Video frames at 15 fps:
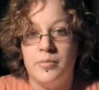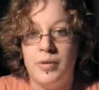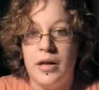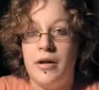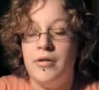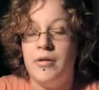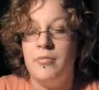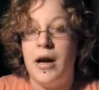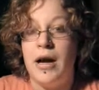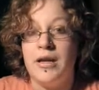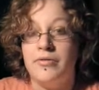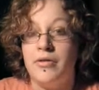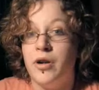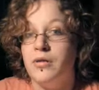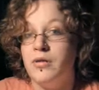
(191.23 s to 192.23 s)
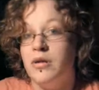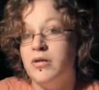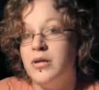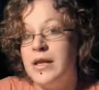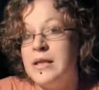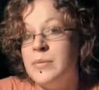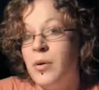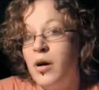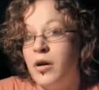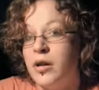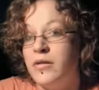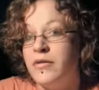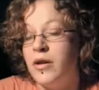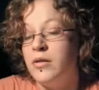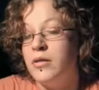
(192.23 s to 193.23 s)
and bearing in mind at this
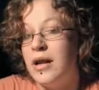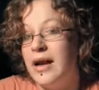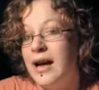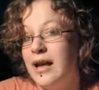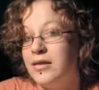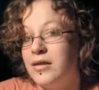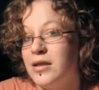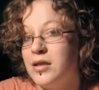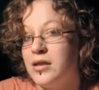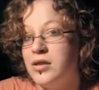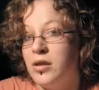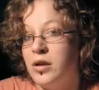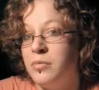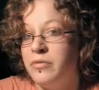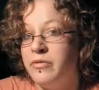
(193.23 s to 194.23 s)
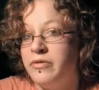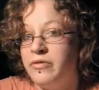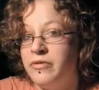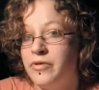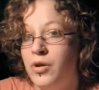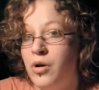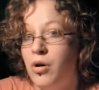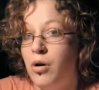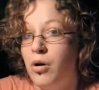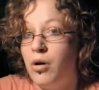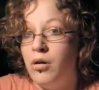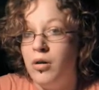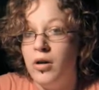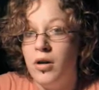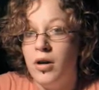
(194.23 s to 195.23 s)
point I've only had this job for